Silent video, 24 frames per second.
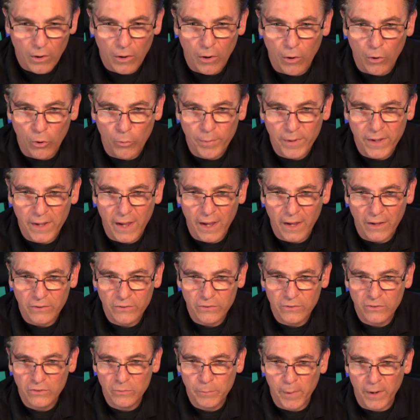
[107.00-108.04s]
OBS
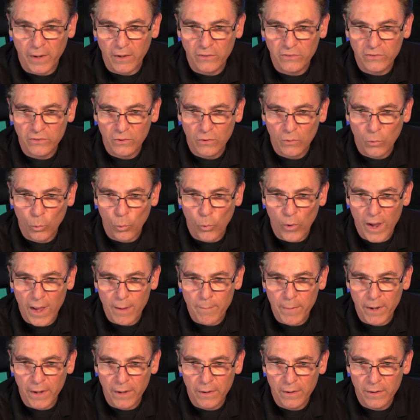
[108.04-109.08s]
space
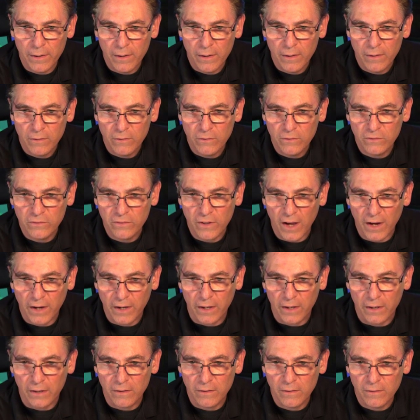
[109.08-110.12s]
web
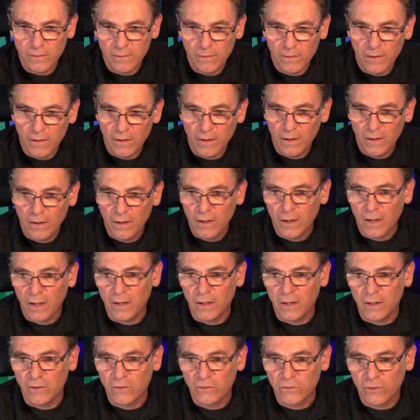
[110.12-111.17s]
socket and
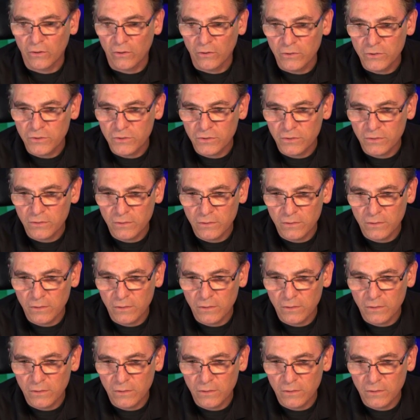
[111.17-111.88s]
hit search